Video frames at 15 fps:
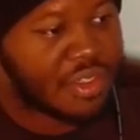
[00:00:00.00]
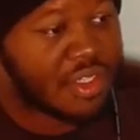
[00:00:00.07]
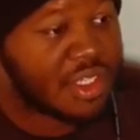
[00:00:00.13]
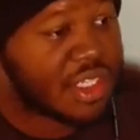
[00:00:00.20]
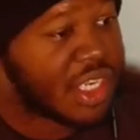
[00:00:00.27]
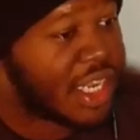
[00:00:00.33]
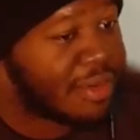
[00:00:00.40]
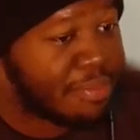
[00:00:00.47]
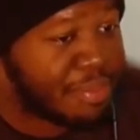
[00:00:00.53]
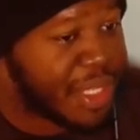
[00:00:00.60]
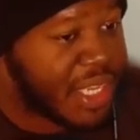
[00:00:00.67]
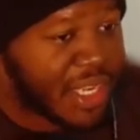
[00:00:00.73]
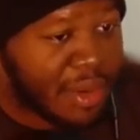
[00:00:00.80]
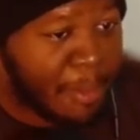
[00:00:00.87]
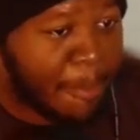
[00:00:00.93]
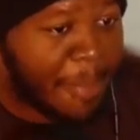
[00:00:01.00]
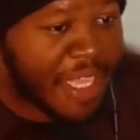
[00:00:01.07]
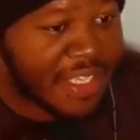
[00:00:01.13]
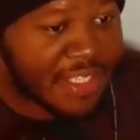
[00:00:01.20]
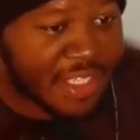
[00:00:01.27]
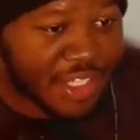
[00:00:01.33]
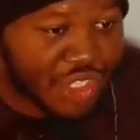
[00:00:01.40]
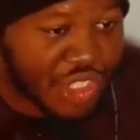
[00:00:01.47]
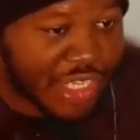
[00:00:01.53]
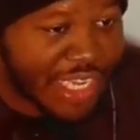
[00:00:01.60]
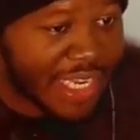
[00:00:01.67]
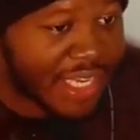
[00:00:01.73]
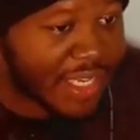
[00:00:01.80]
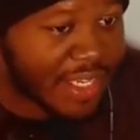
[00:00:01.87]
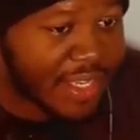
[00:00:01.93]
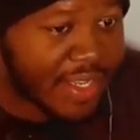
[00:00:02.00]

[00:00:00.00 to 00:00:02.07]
You done being a piece of shit?